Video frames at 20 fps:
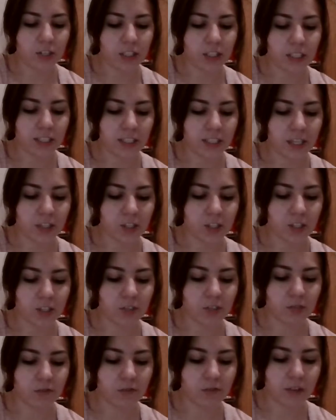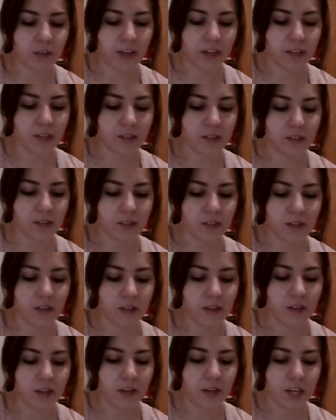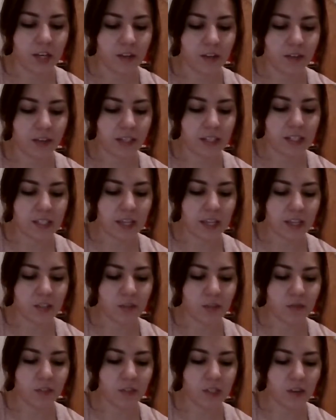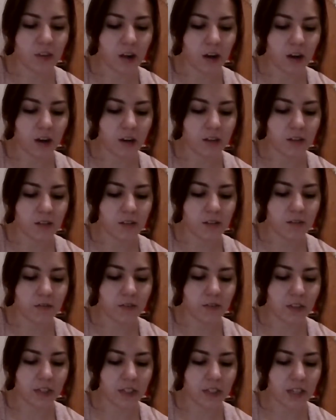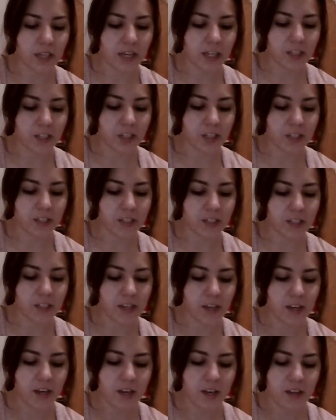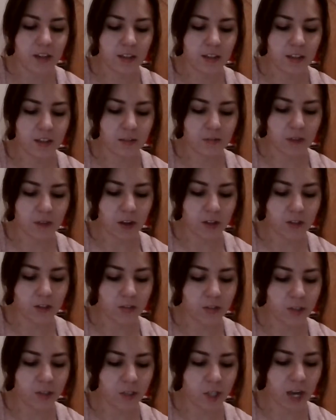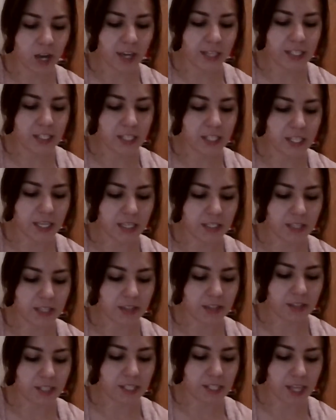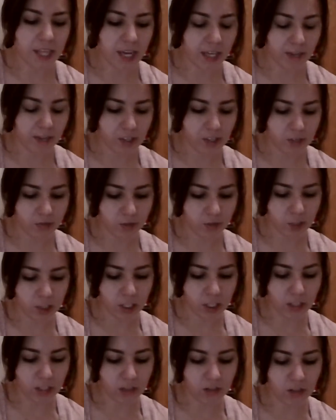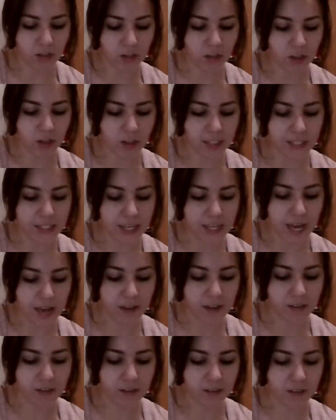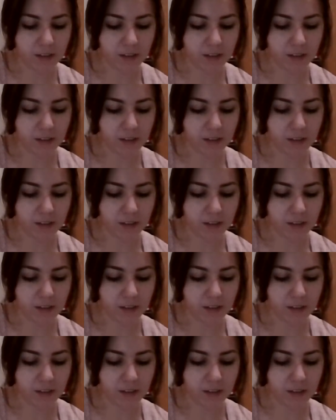he touched his own face. He ran his hand over the scars, feeling the edges. Then he followed the jagged skin down the side of his own cheek, along his neck.